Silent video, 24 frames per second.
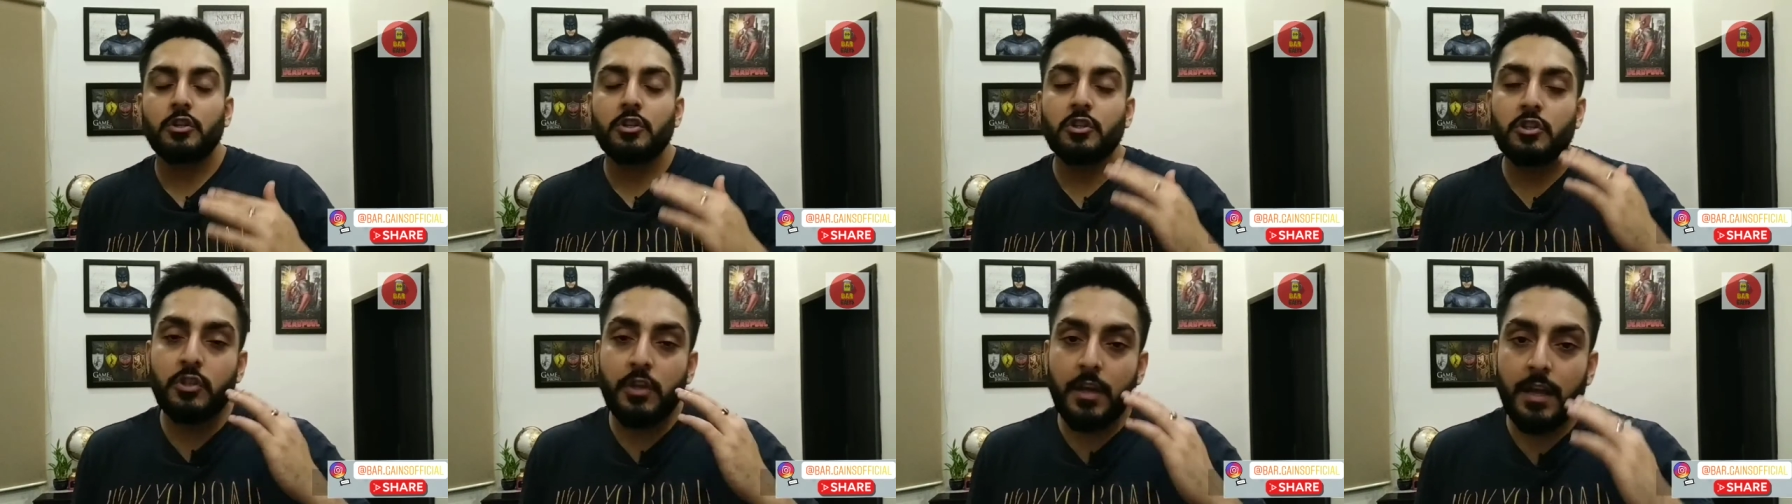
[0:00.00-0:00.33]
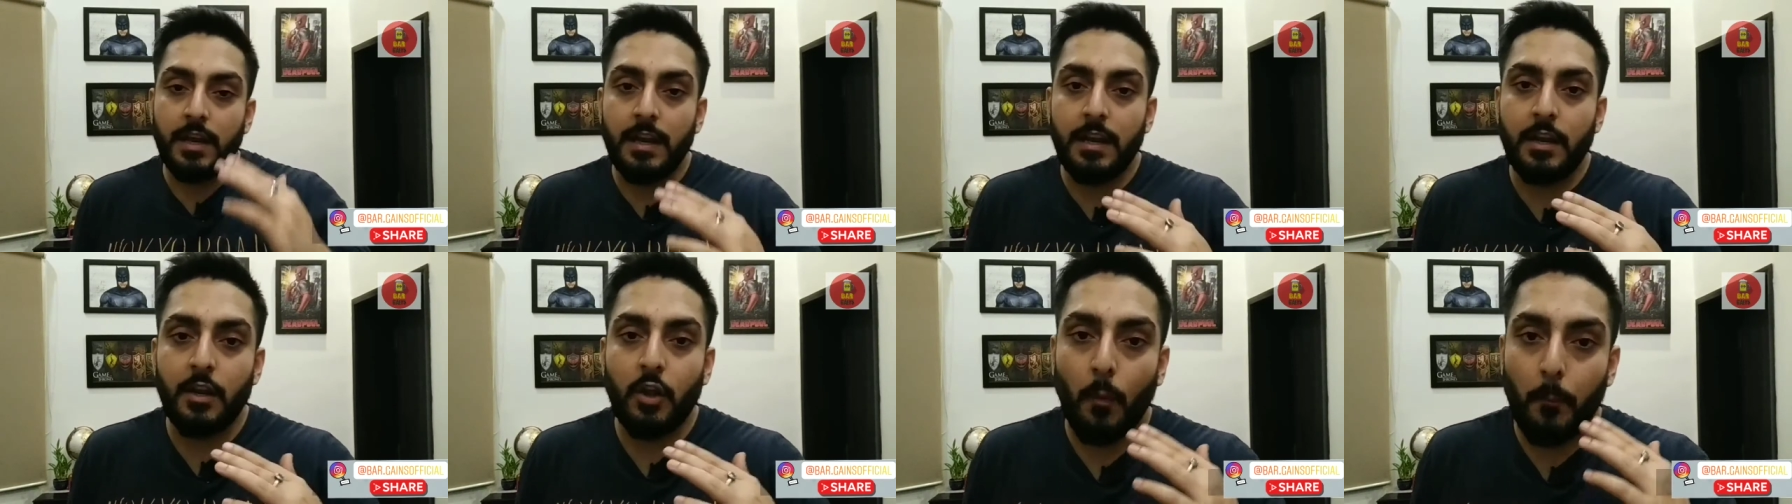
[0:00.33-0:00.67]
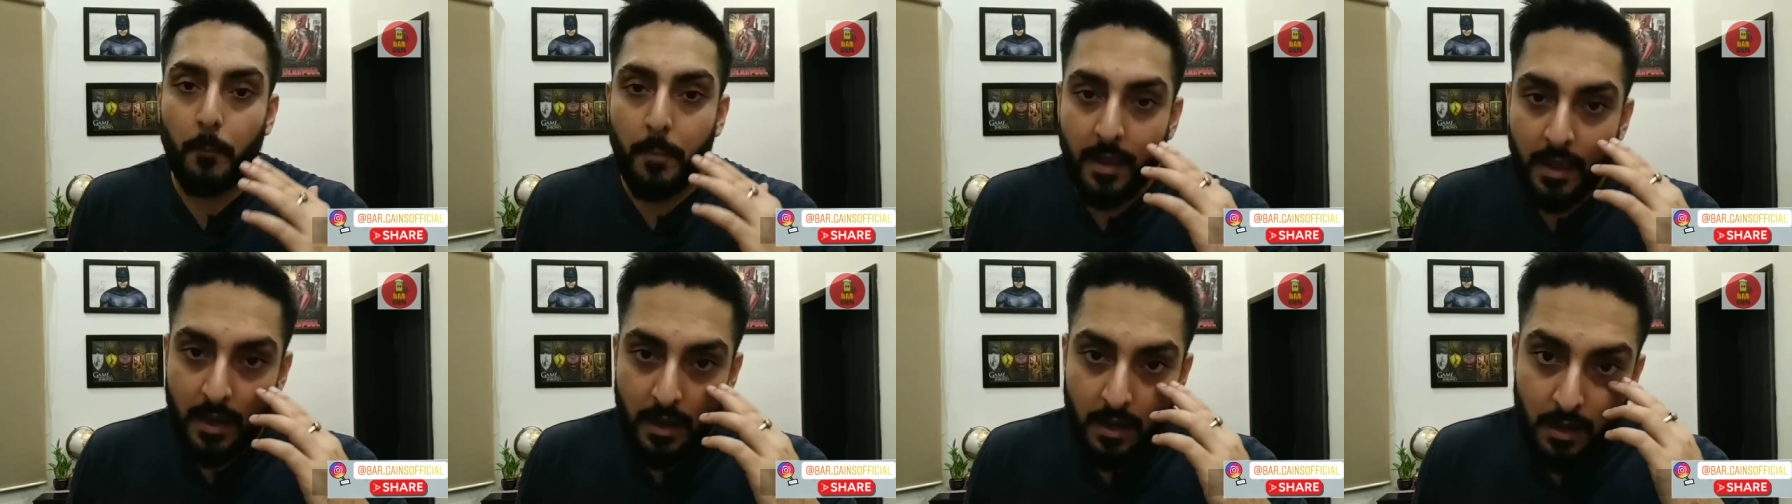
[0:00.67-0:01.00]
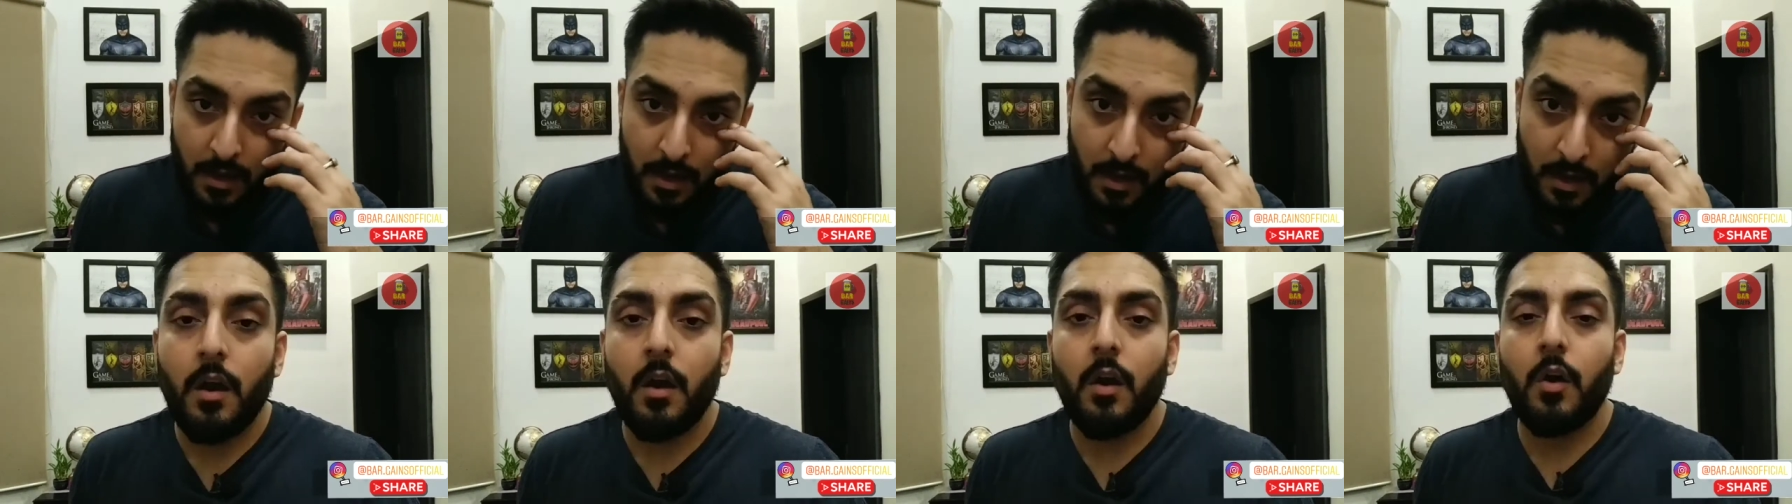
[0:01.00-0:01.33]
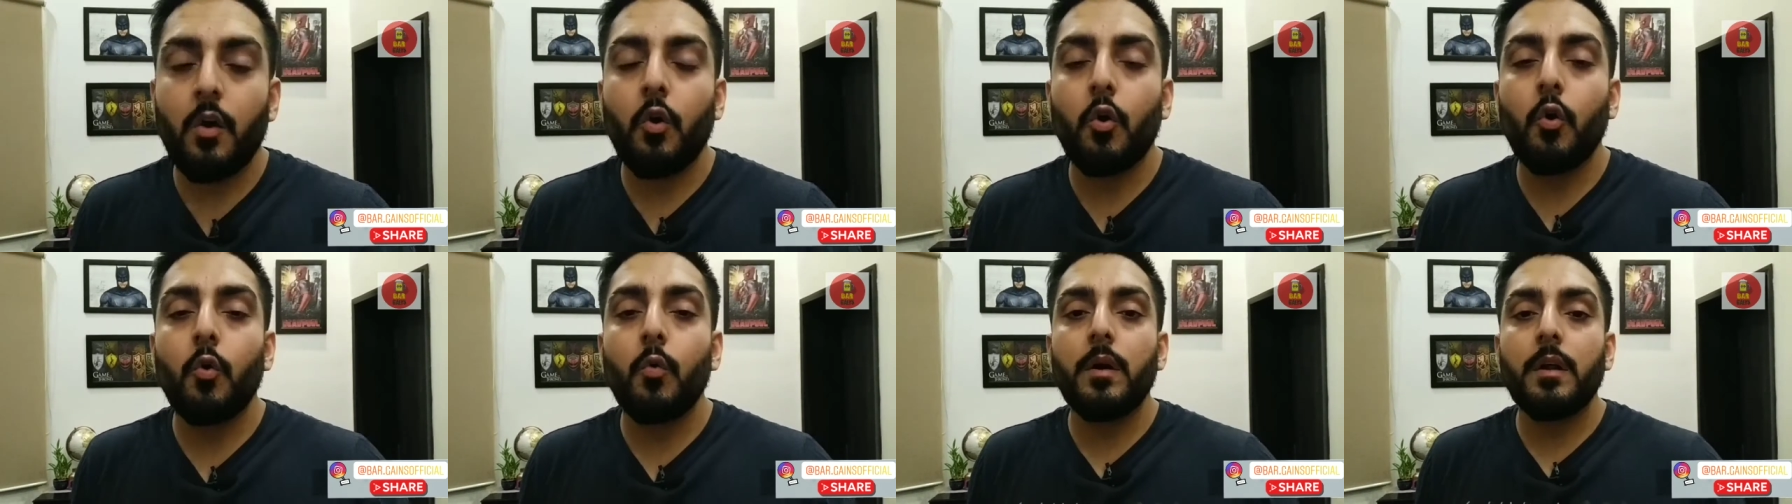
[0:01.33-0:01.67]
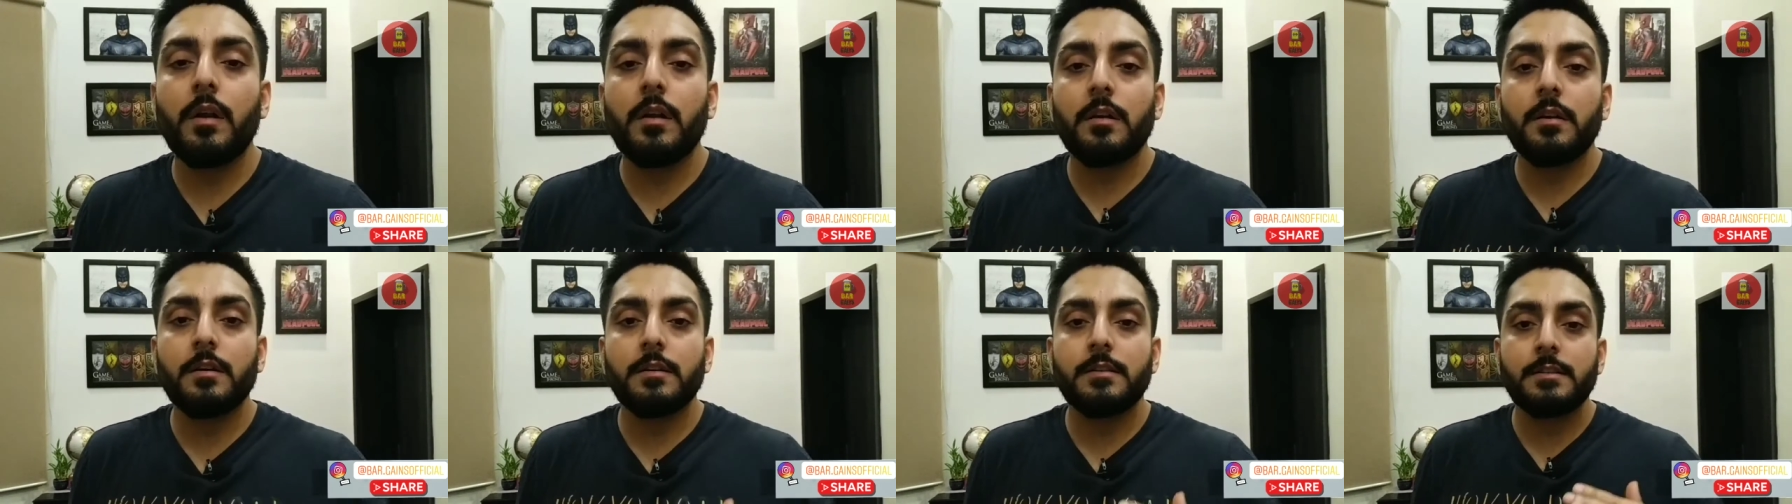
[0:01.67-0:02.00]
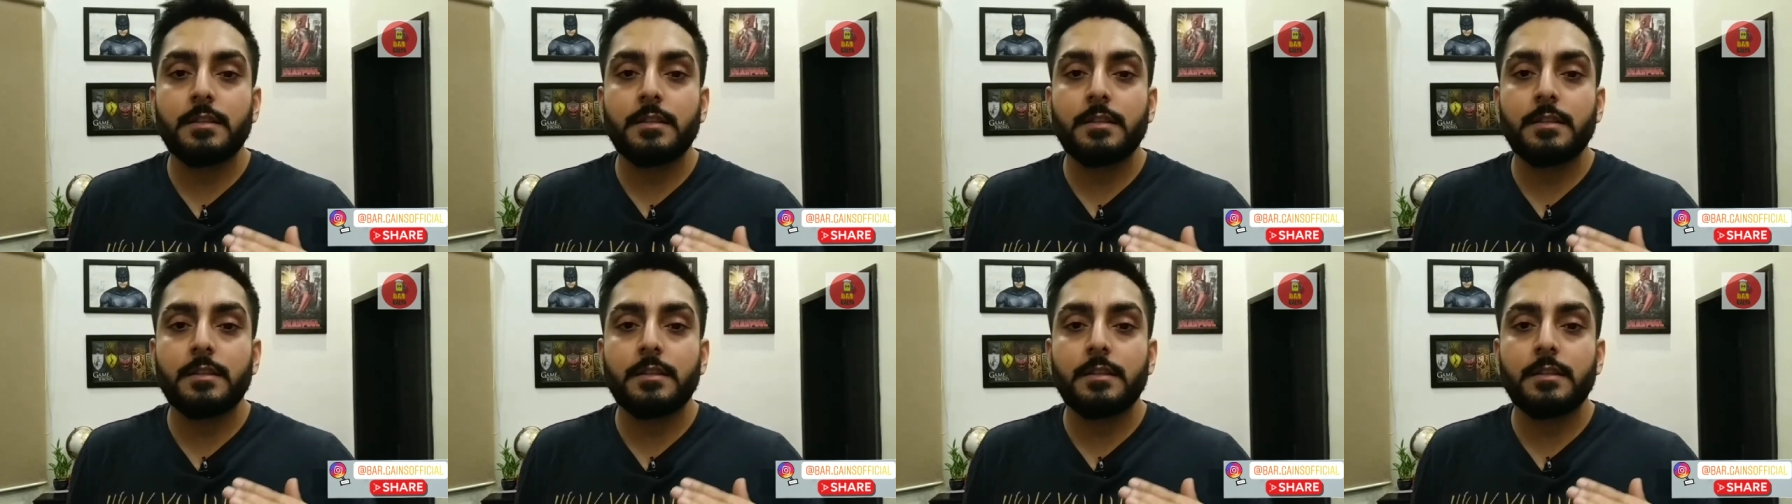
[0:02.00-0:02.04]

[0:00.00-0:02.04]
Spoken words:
chill your beer over a